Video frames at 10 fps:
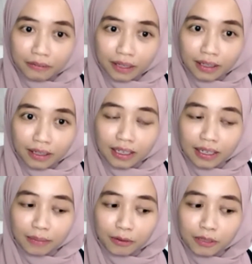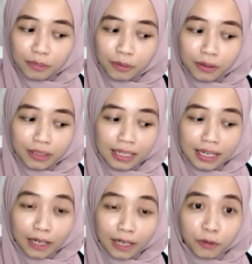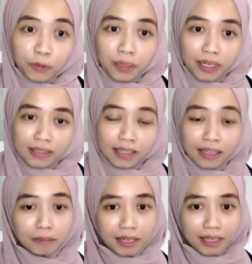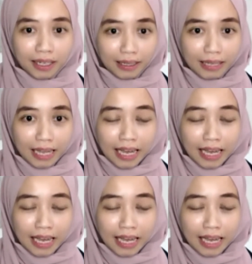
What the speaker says: and most importantly, I know my target market,